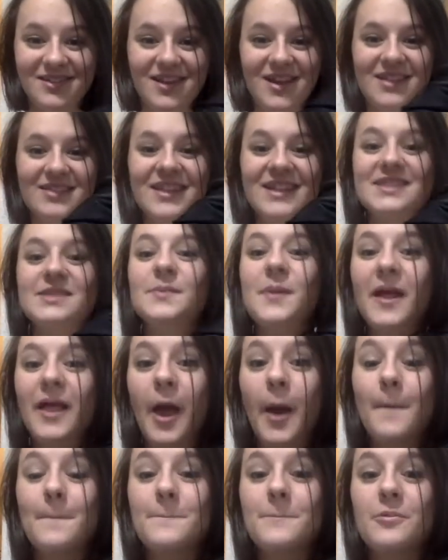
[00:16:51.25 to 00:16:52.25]
Let's spell
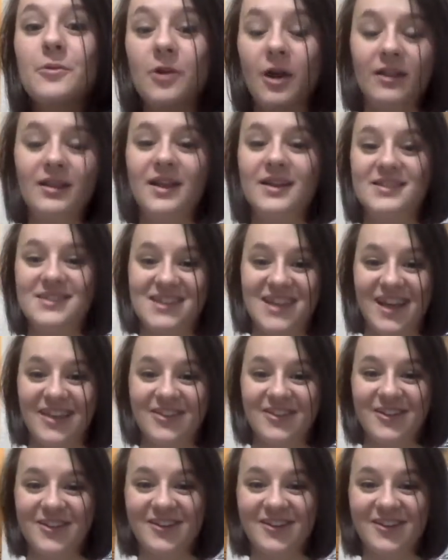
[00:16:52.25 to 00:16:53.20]
umbrella together.